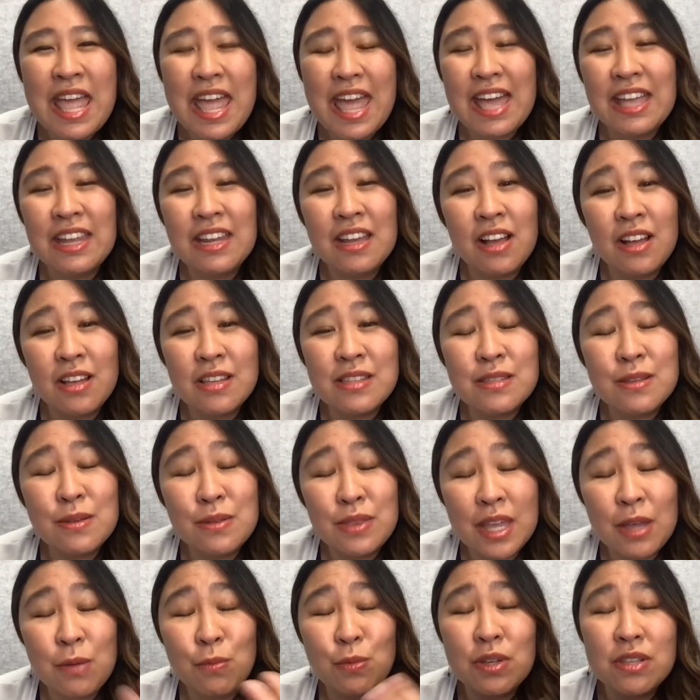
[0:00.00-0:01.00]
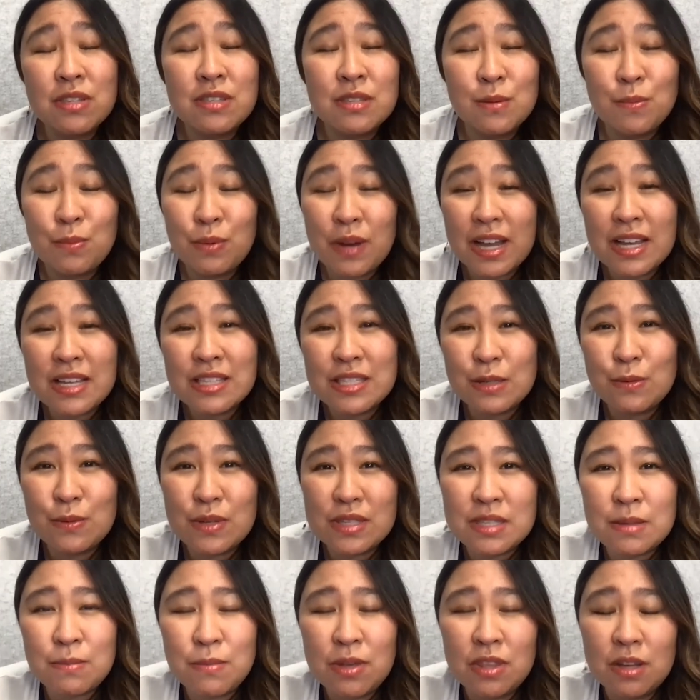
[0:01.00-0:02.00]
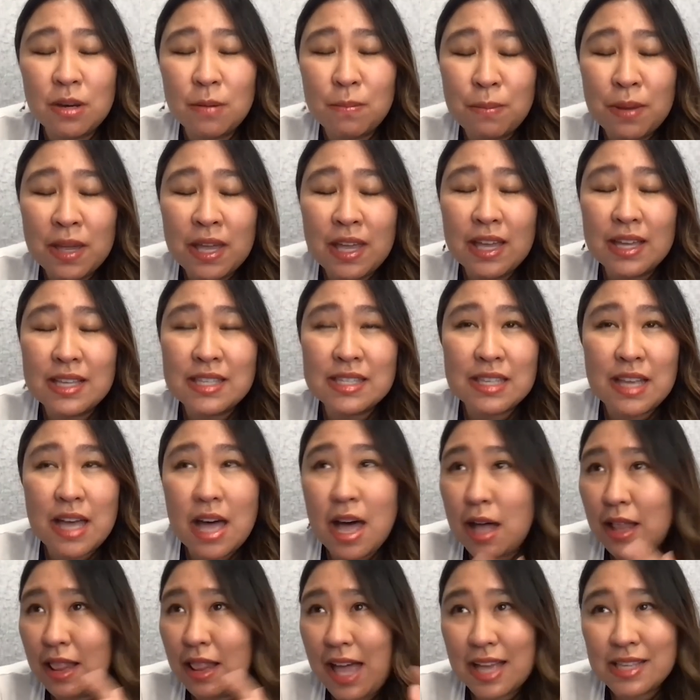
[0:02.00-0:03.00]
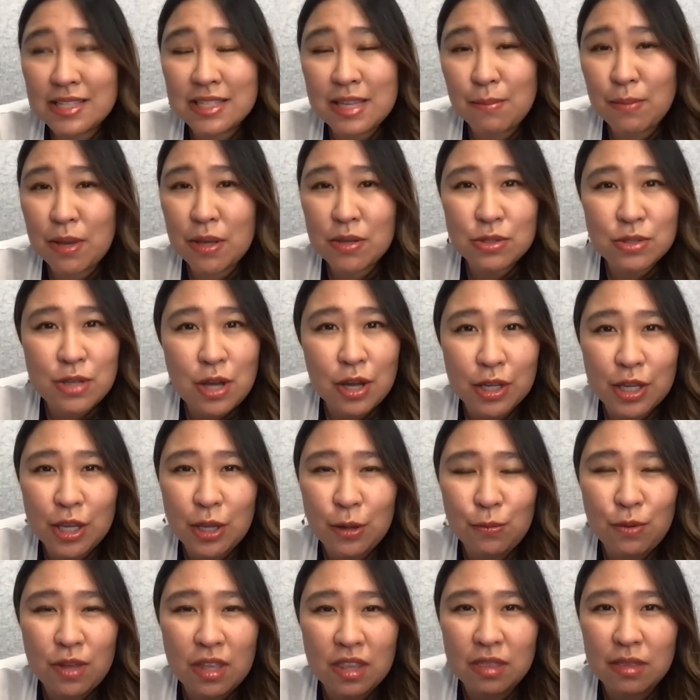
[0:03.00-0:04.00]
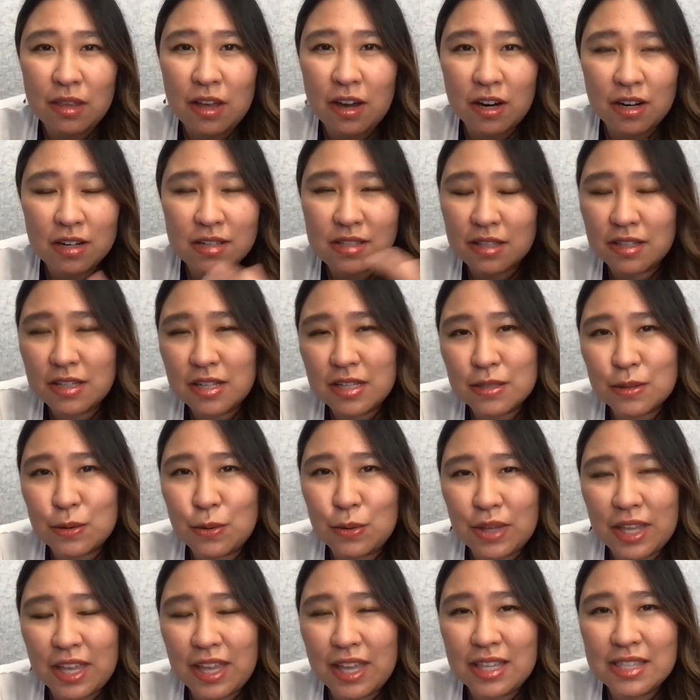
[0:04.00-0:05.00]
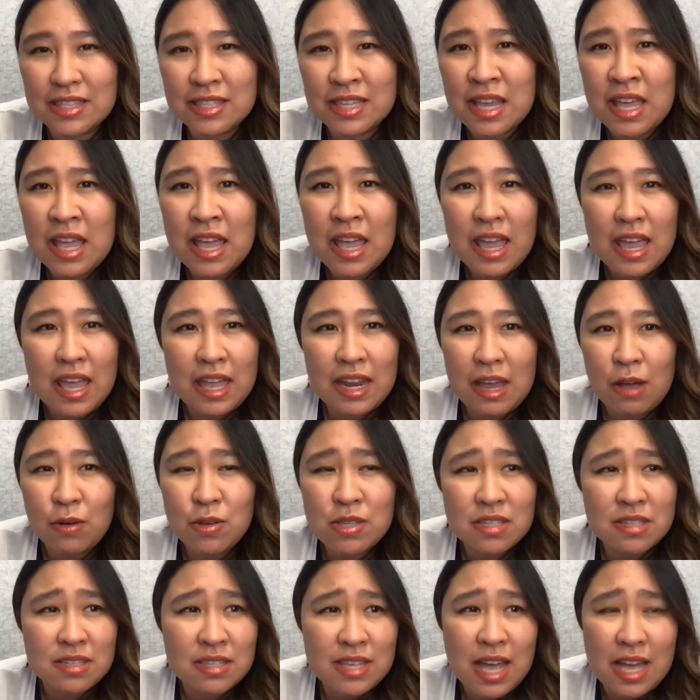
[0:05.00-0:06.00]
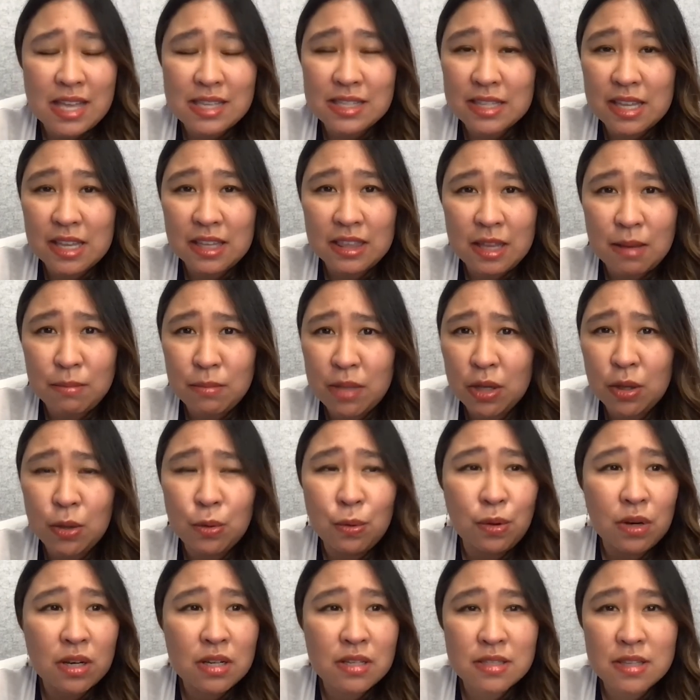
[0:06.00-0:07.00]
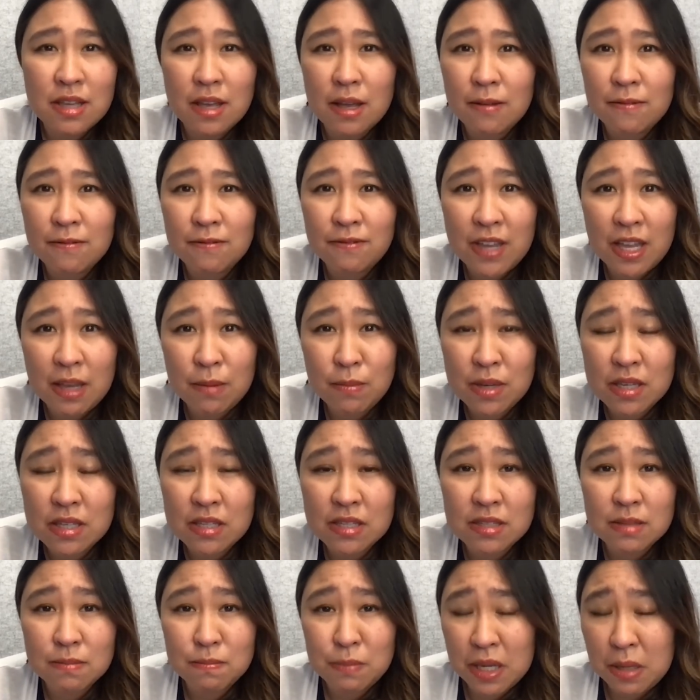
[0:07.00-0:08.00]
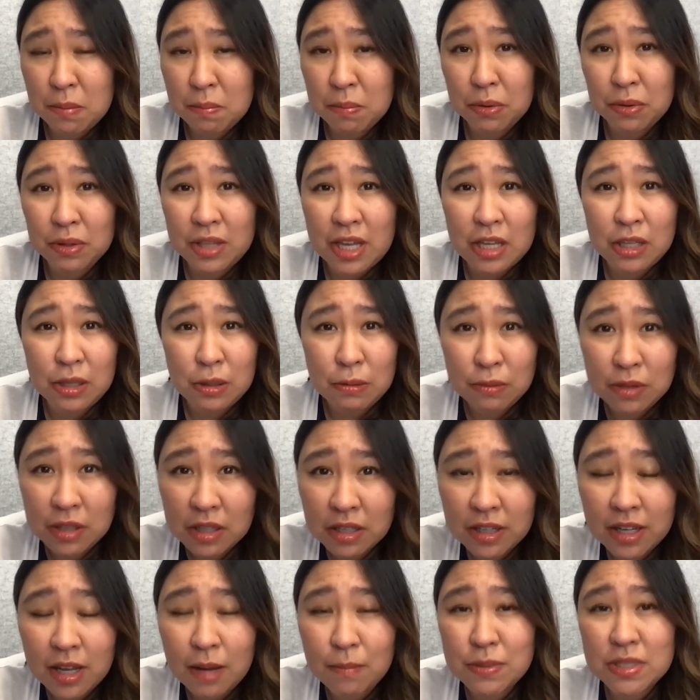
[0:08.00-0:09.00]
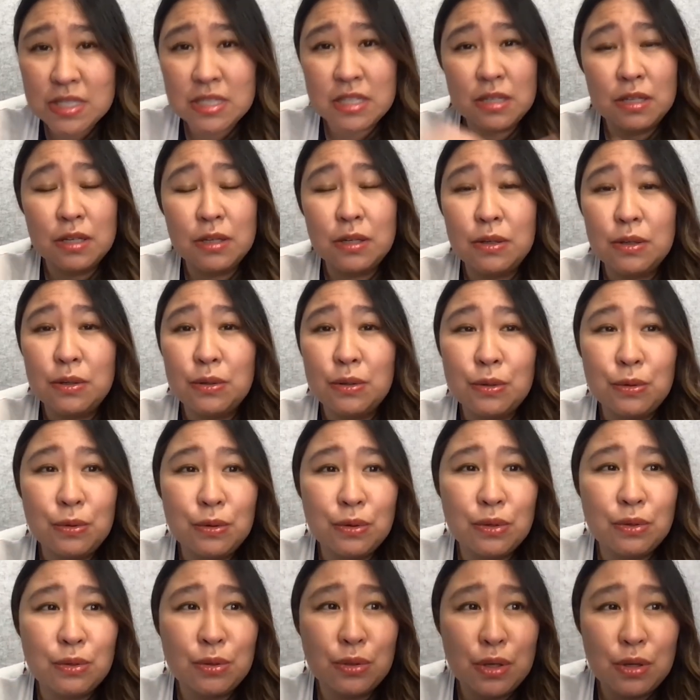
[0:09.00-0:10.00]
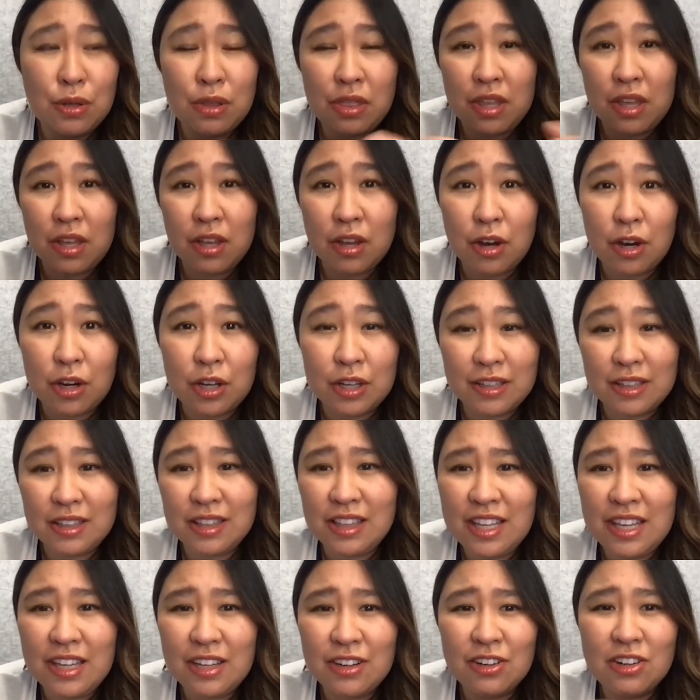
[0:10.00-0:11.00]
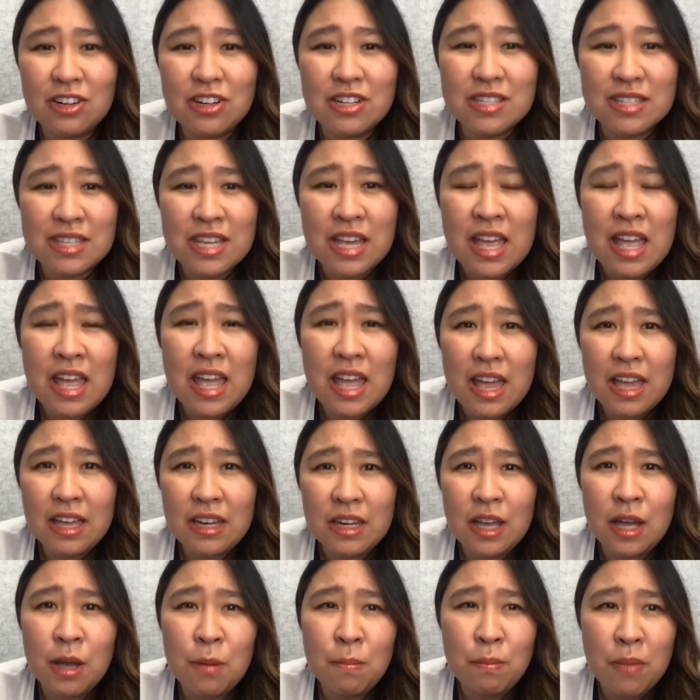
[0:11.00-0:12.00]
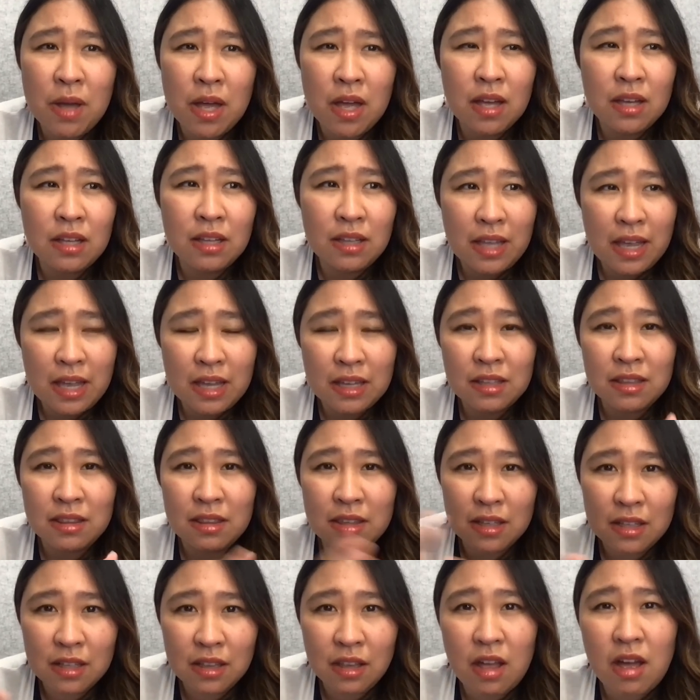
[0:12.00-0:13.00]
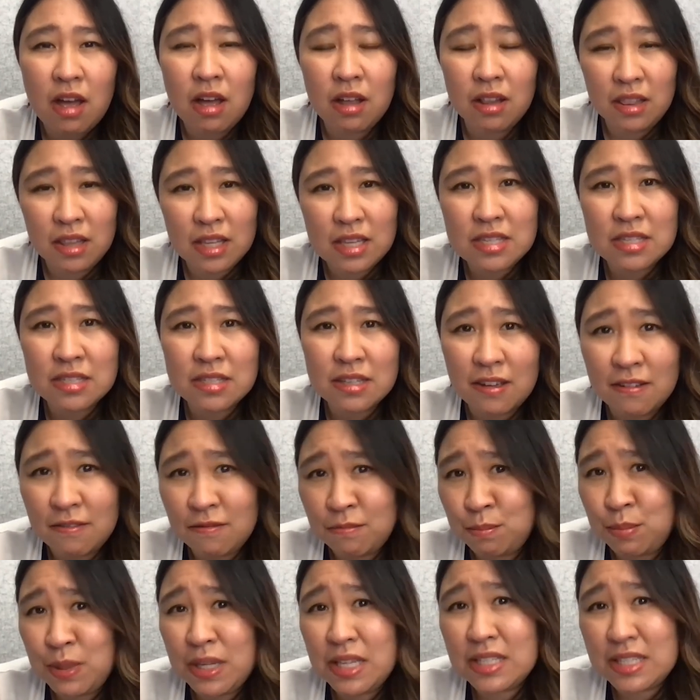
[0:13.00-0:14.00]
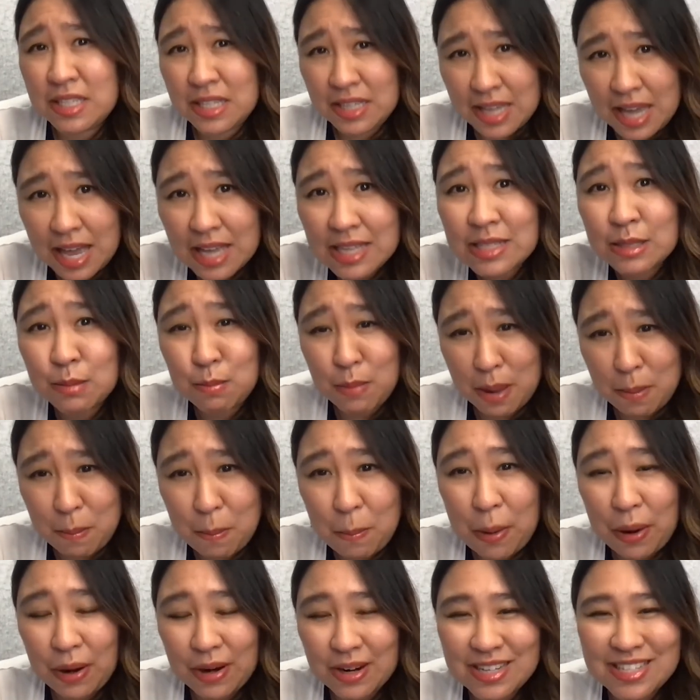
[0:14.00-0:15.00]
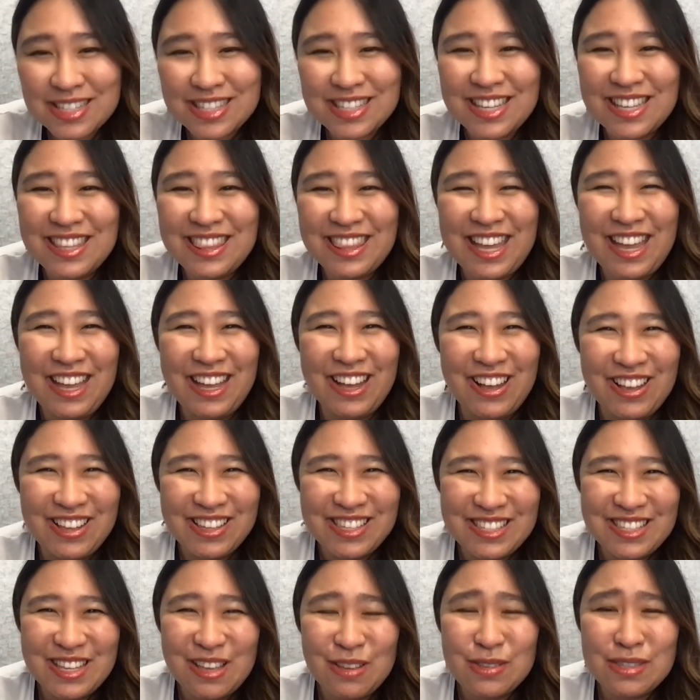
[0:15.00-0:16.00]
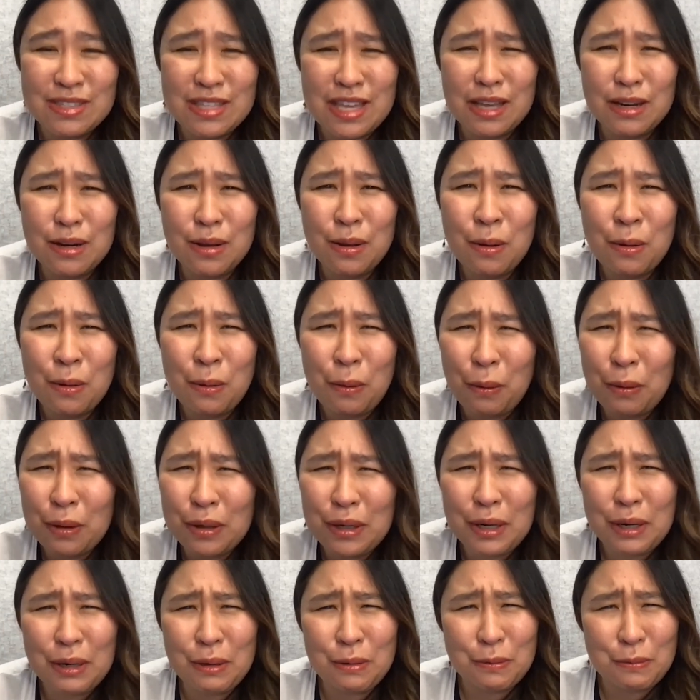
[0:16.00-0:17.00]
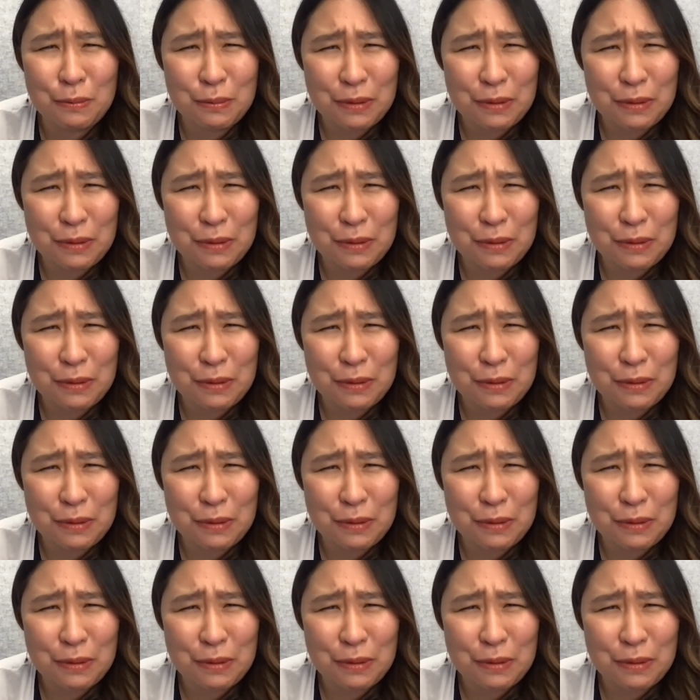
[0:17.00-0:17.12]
And also, they will surprise you with some of their picks. Last time I was talking with our Sunday school kids, and I was just asking them, like, who are some famous people that you look up to? Who do you think are good leaders? And among like the long list of BTS members, they also said Gordon